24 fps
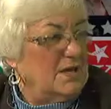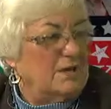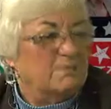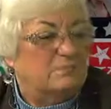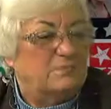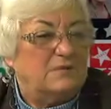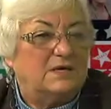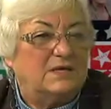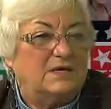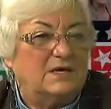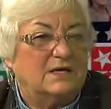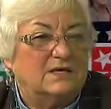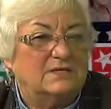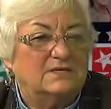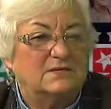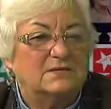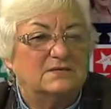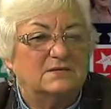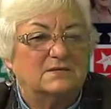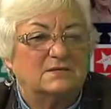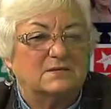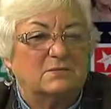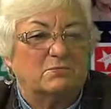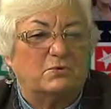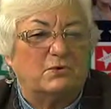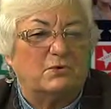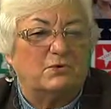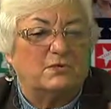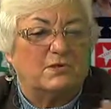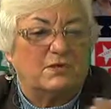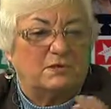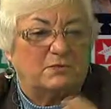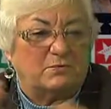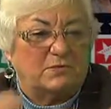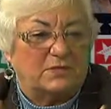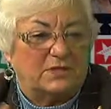Because it's when
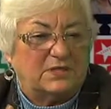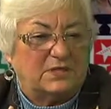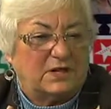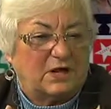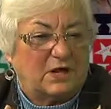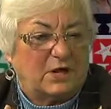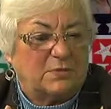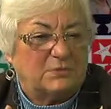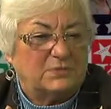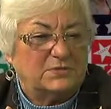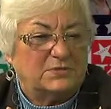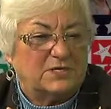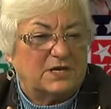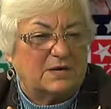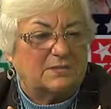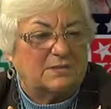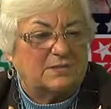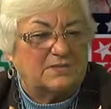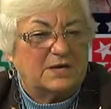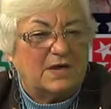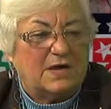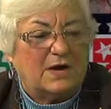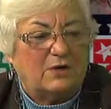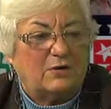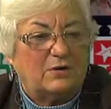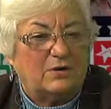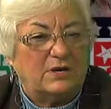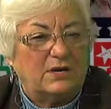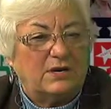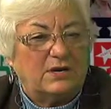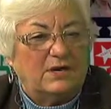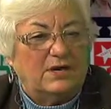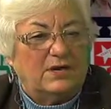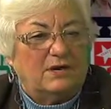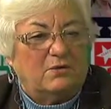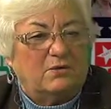the arms come down,
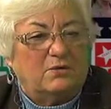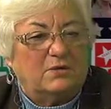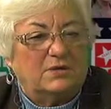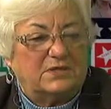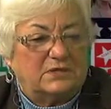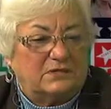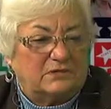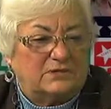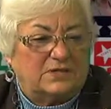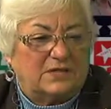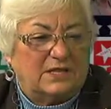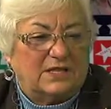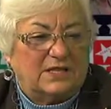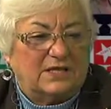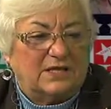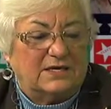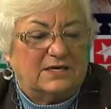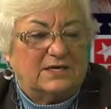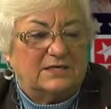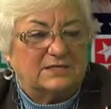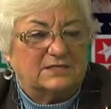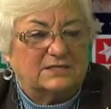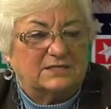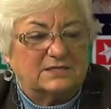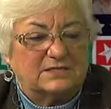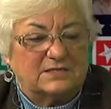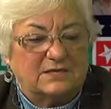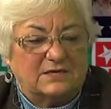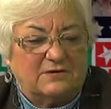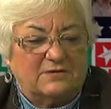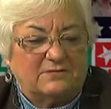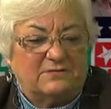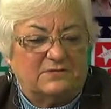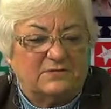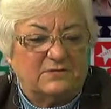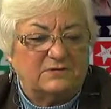what they're telling us is
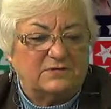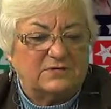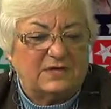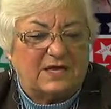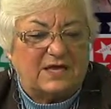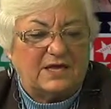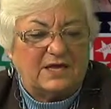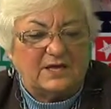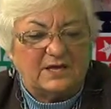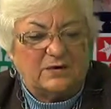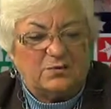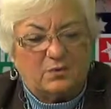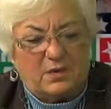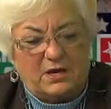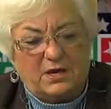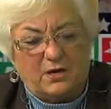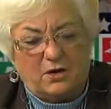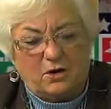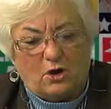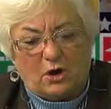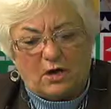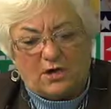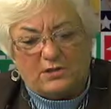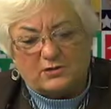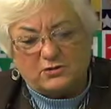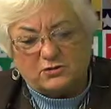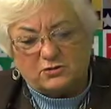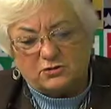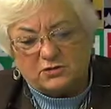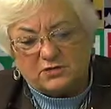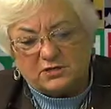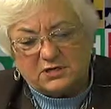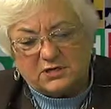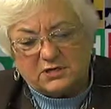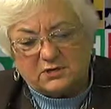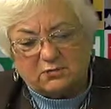if there's any way at all that you
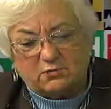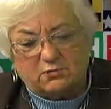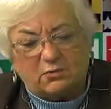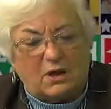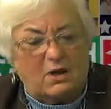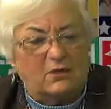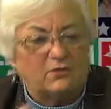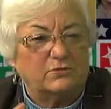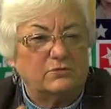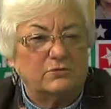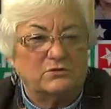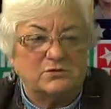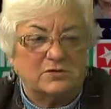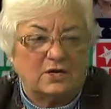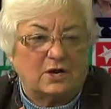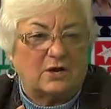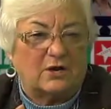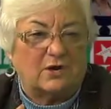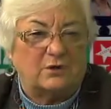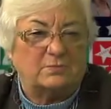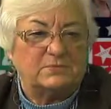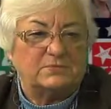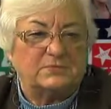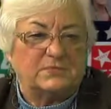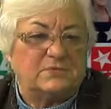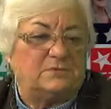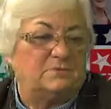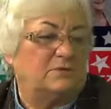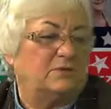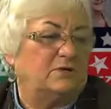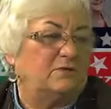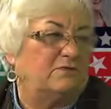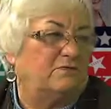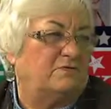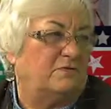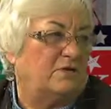can get around those arms,
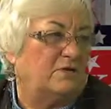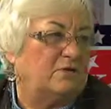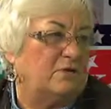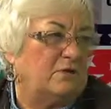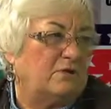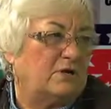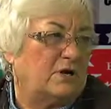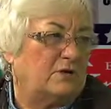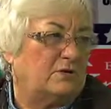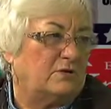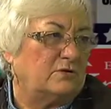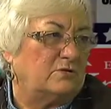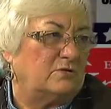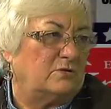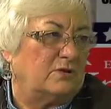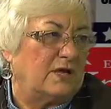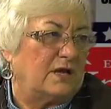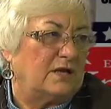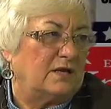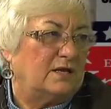somebody will figure out how to do that.